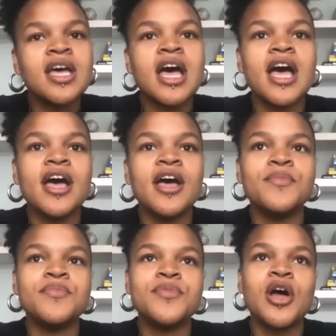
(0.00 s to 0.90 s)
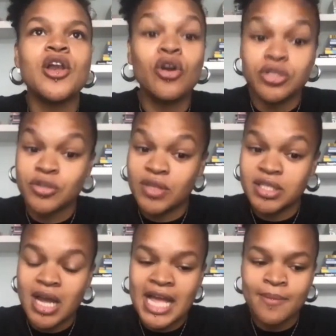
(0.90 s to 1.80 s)
um, a lot of the
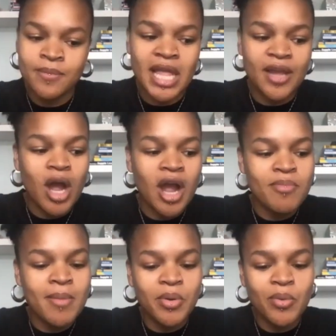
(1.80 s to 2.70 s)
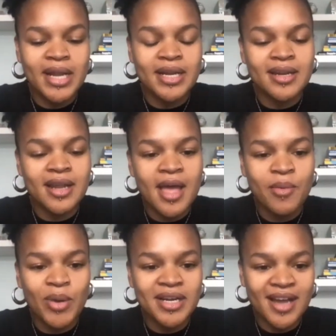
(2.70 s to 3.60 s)
time like i remember when um,
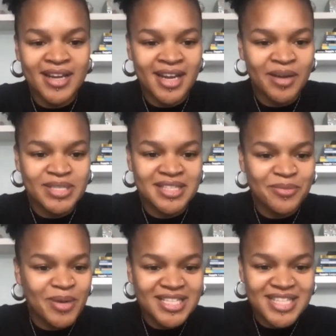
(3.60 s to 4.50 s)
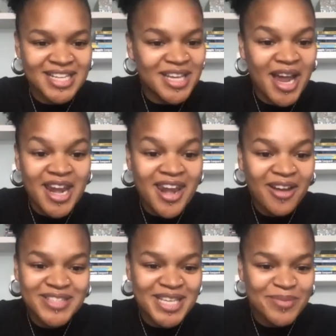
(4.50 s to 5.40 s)
when nine night was in the west end i
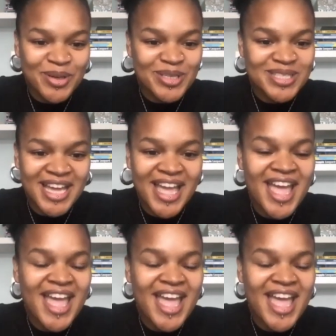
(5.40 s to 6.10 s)
loved it because like